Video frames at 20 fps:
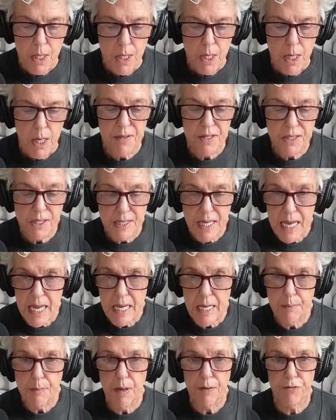The
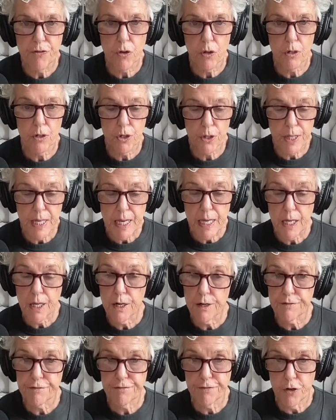same, if you're looking at
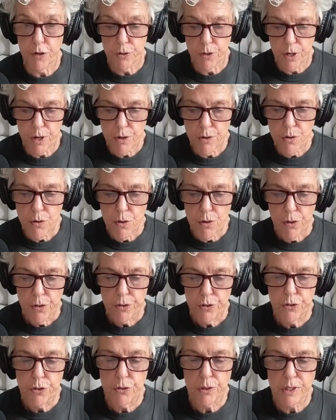a photo,
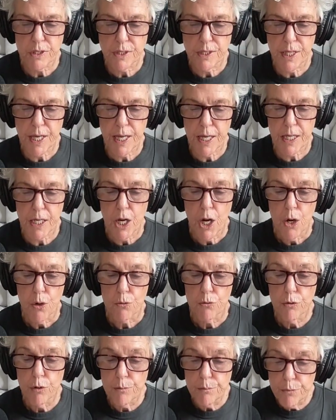you can say,
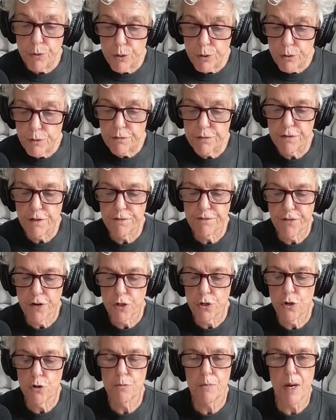remove the
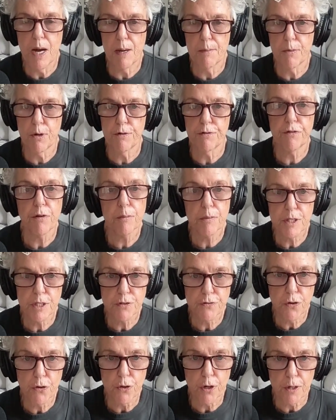photo bomber from this
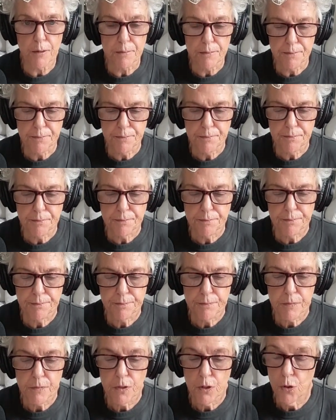photo.
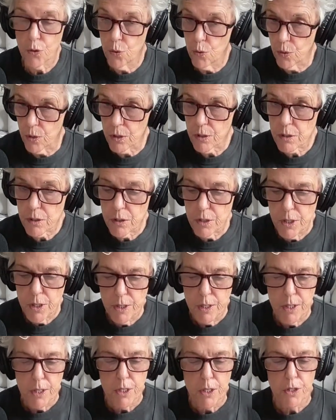Or
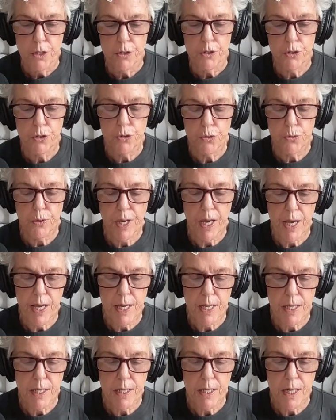you
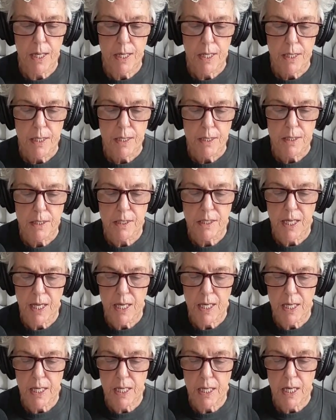can
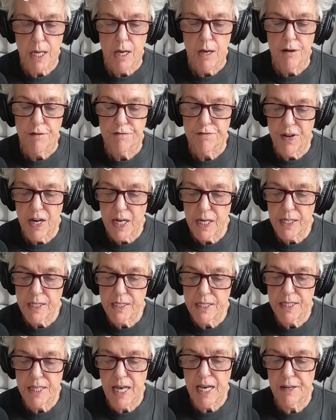say,
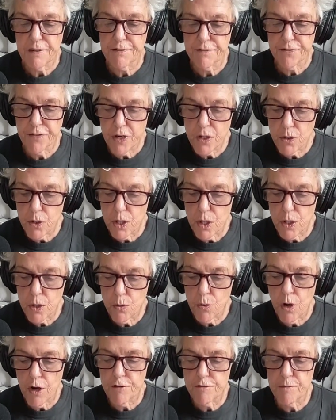find that photo
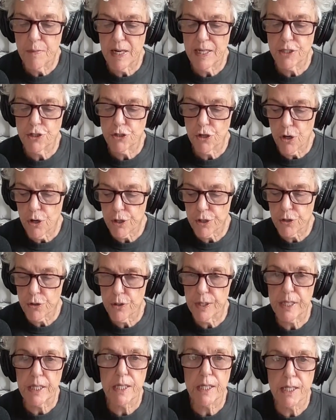of my
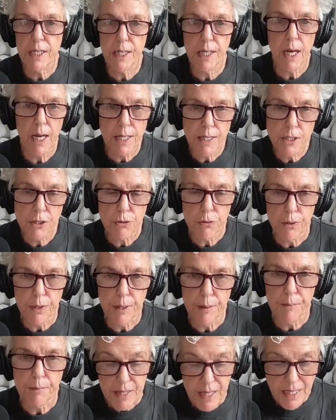daughter eating ice
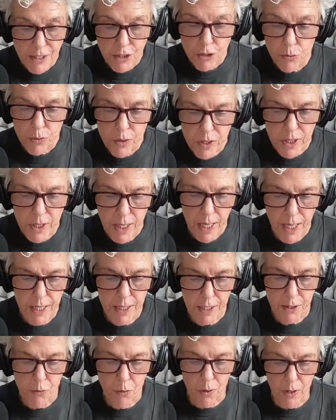cream. That's a really
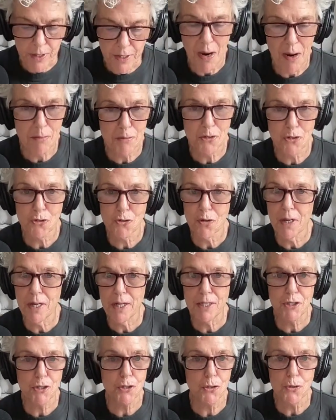handy one. I was
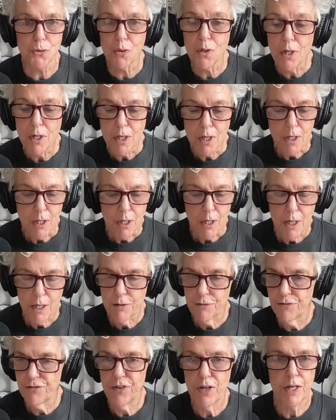trying to
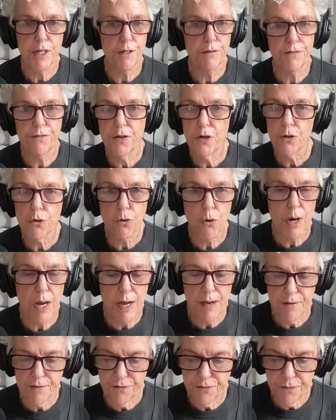find a
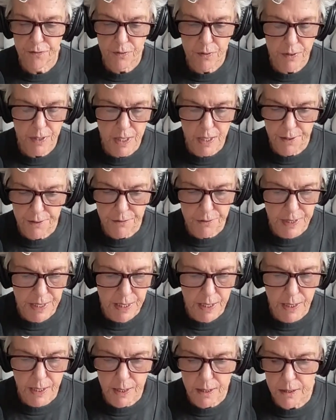photograph the other
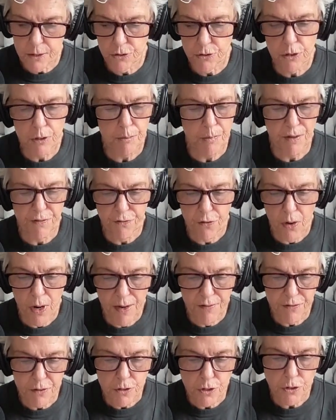day and it took me
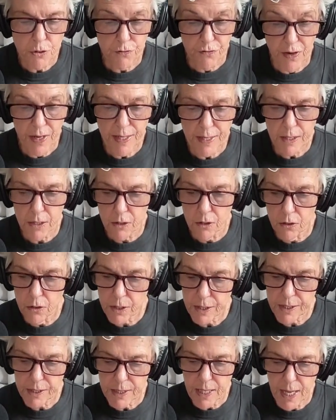forever. So if I could
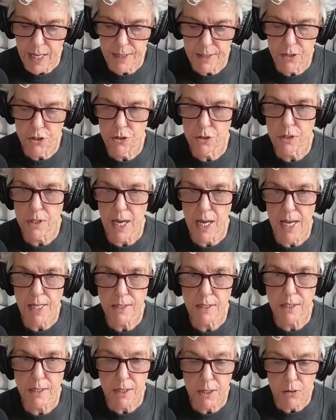look at that and just
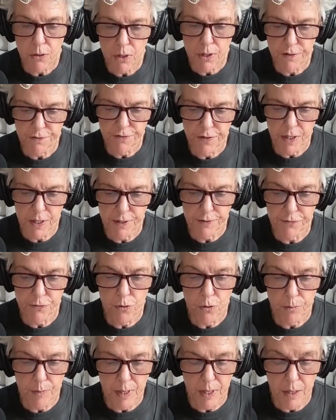ask Siri to find it
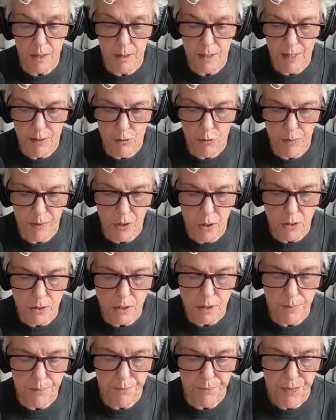for me, that would be
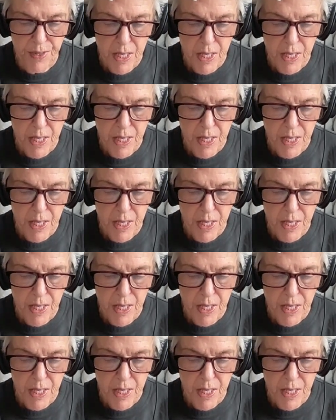awesome.